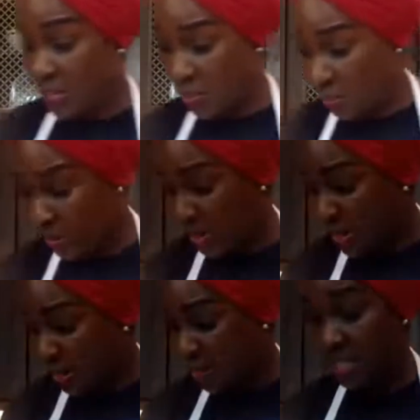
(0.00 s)
in the
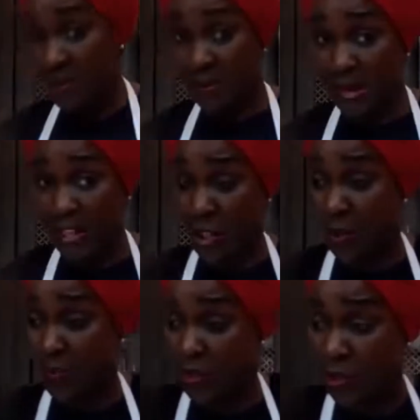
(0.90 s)
thread. Somebody might show up at